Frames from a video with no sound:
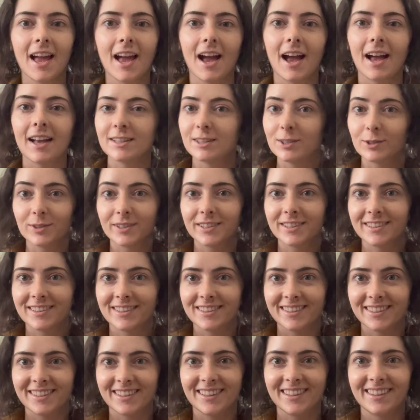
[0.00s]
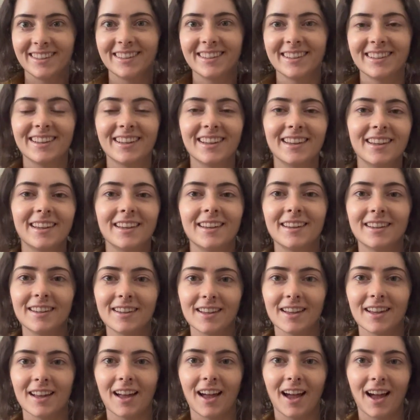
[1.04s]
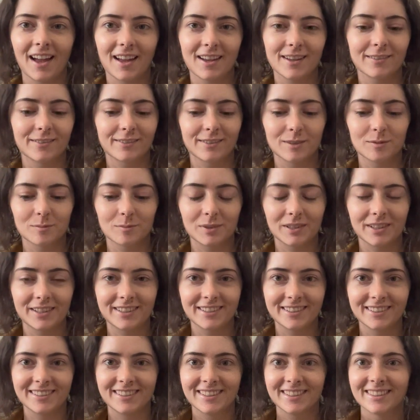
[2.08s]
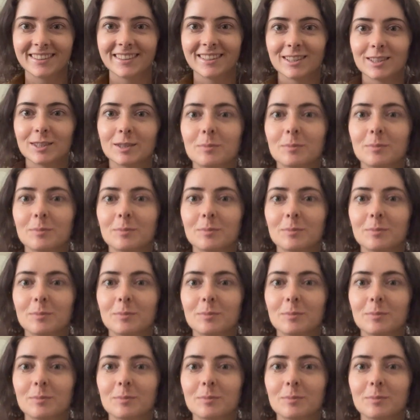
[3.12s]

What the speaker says: As you can see, I have completed this